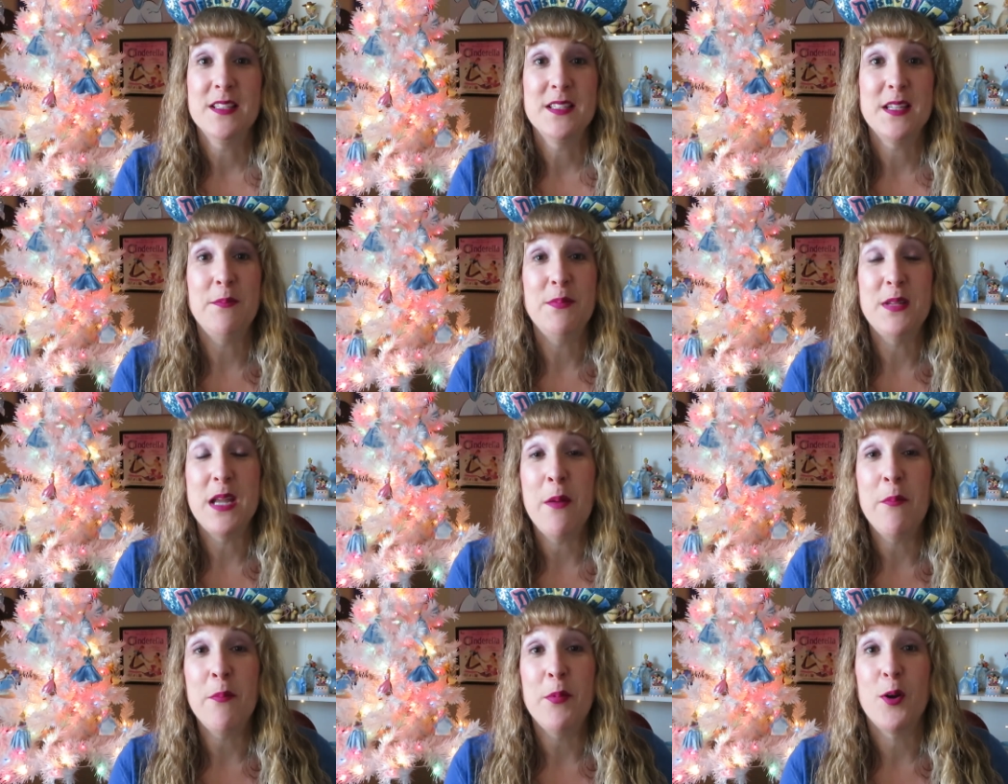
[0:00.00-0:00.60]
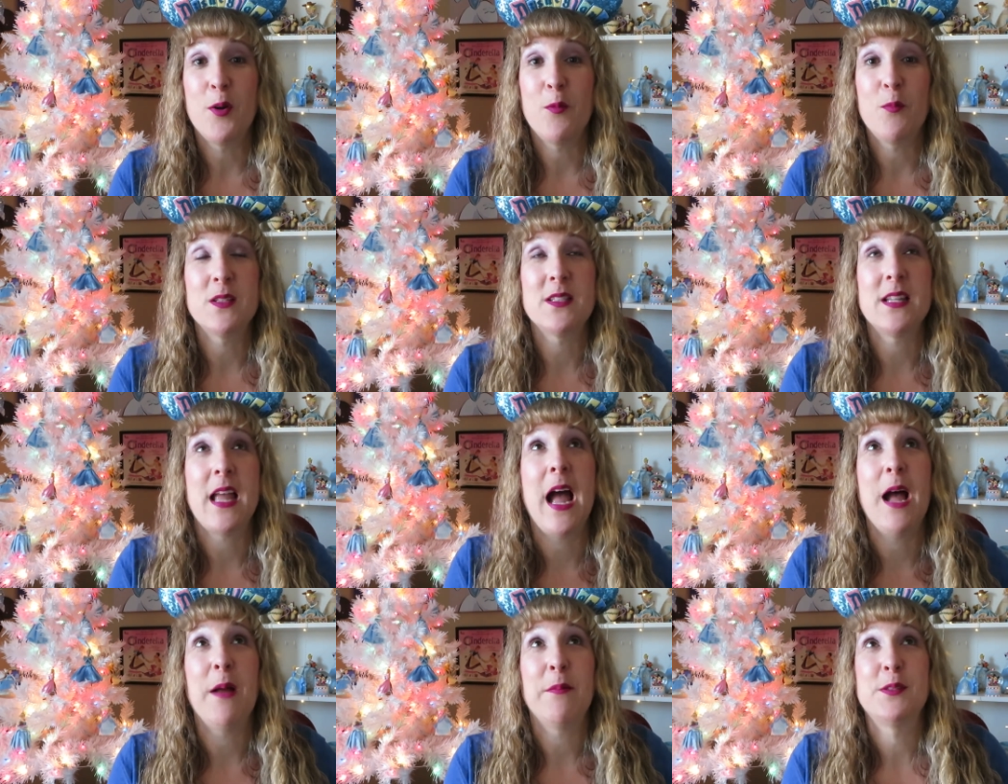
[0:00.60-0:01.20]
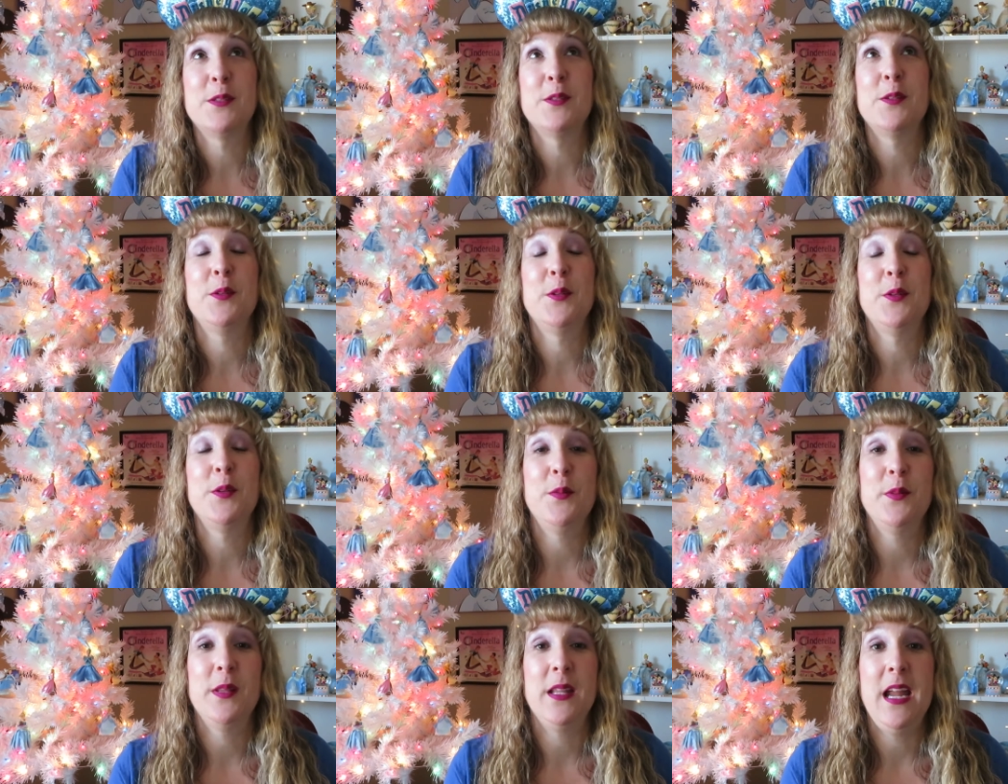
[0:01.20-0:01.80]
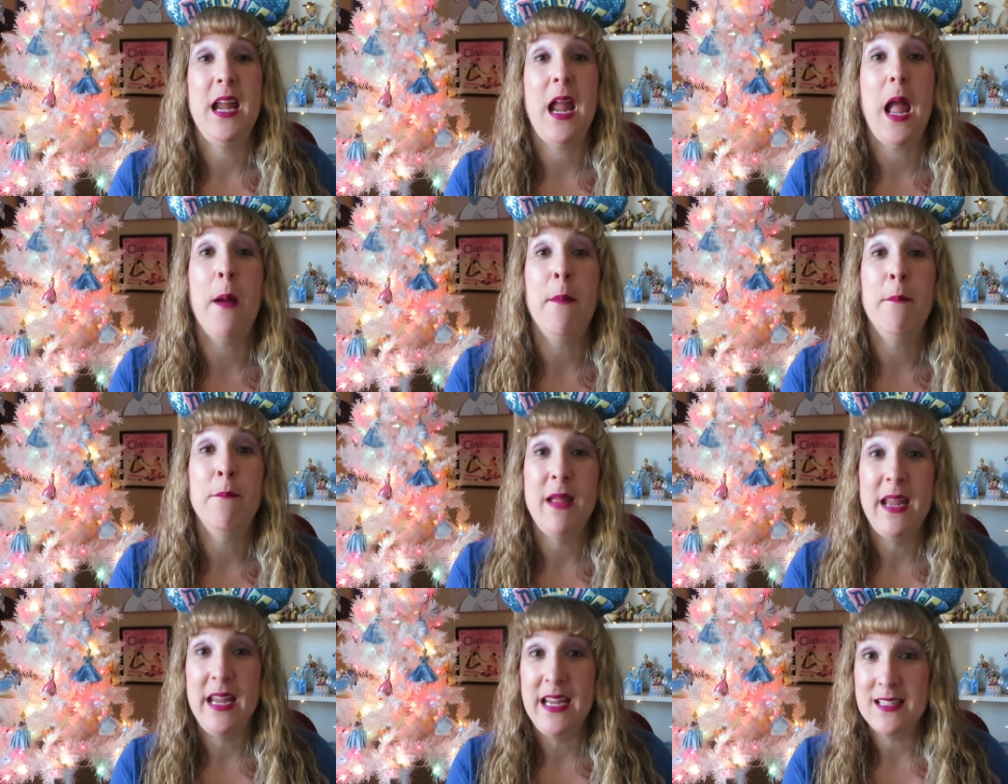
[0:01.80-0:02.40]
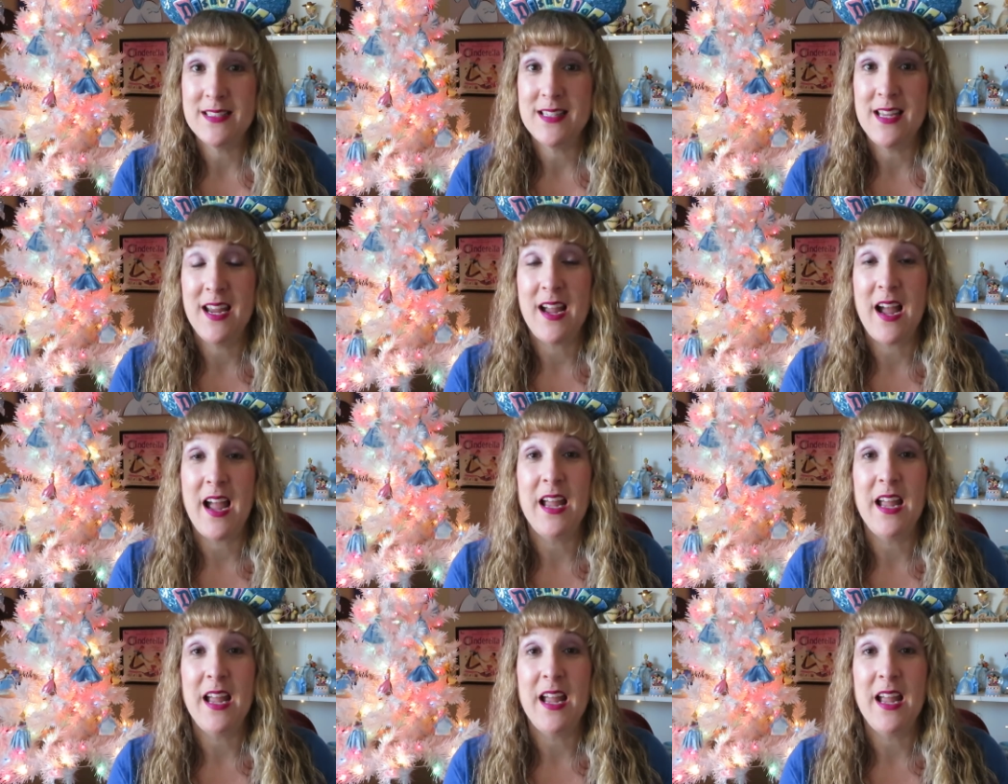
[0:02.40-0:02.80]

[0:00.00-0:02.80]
September was absolutely amazing.